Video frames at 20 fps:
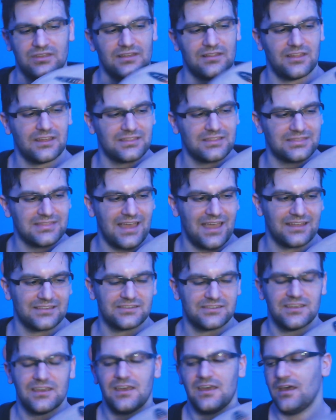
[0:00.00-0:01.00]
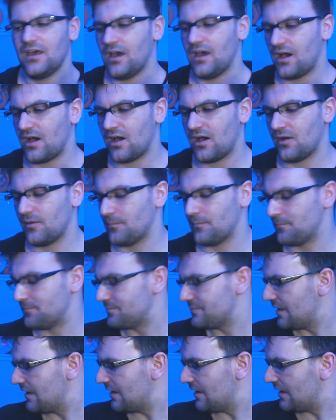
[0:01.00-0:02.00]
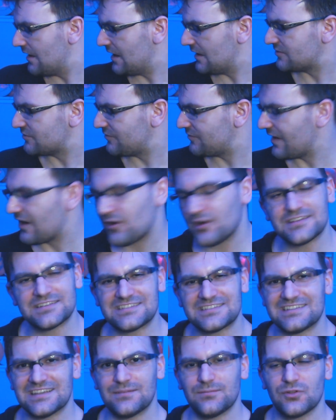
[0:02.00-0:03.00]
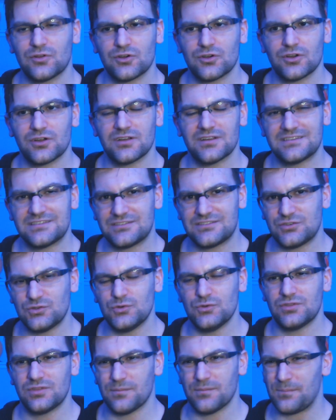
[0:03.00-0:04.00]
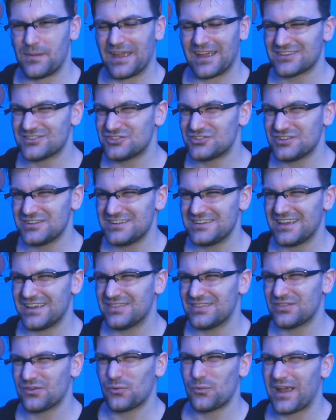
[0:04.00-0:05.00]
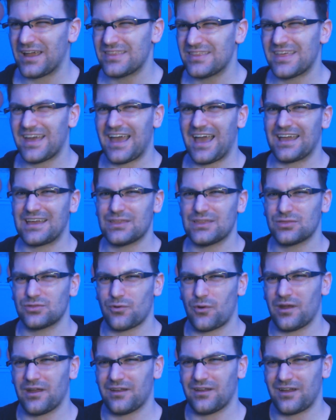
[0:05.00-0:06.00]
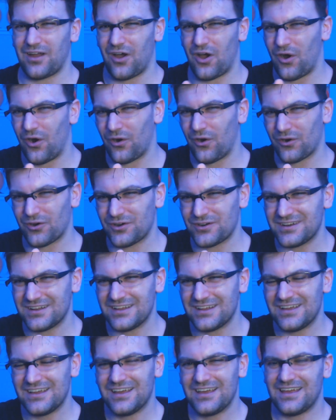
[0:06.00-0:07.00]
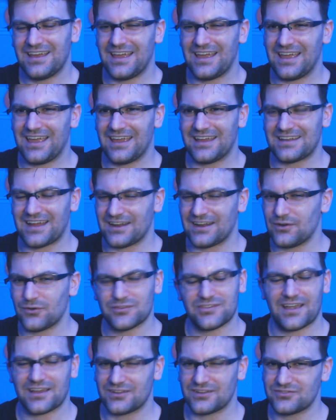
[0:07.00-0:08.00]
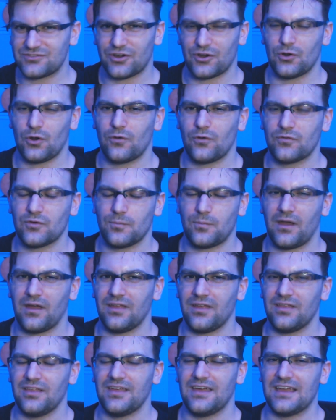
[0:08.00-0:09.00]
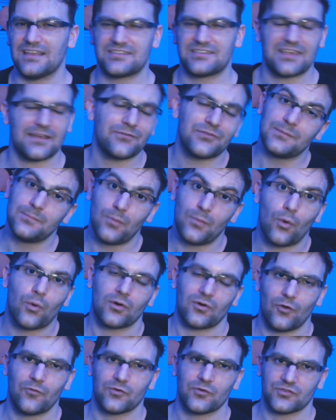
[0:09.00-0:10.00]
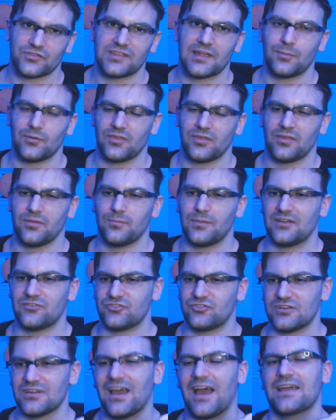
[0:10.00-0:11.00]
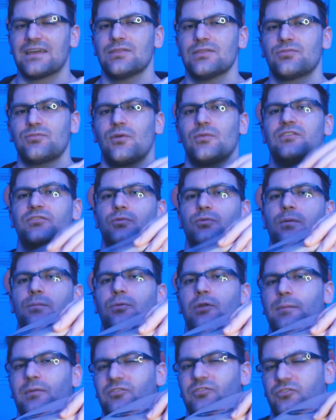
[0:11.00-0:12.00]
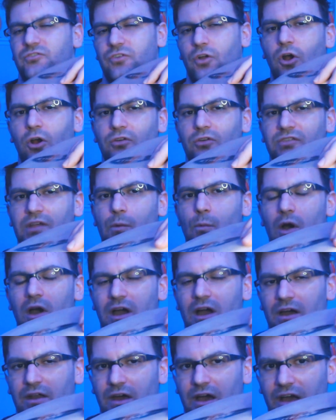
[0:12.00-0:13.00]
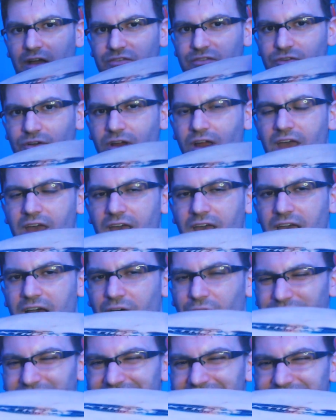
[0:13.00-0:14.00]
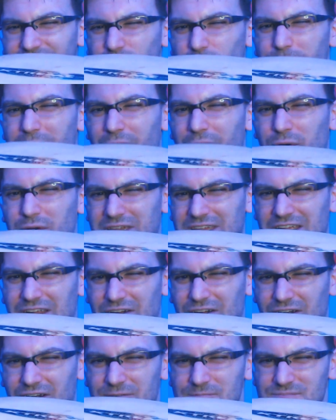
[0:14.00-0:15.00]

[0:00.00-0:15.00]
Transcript: like that. It's very similar to the Banshee in the way that I can throw it hard, and I know it's not going to turn over, but it's definitely more overstable than the Banshee. I can throw this one pretty much as hard as I want on a hyzer. I'll get it to about here,